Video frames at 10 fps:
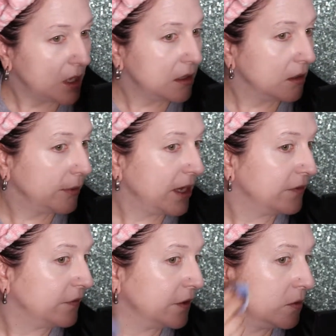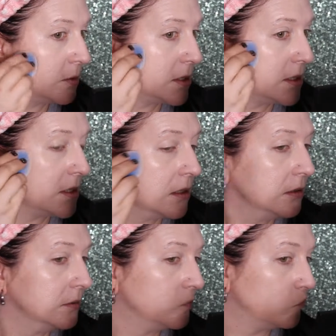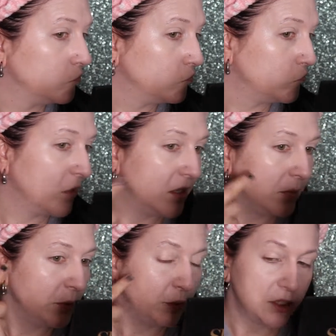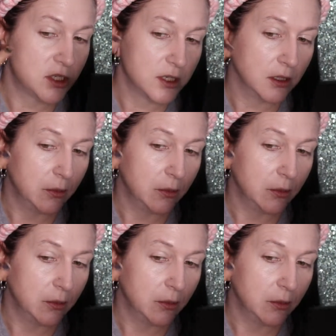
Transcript: And there we have it, folks. And I'm gonna put just a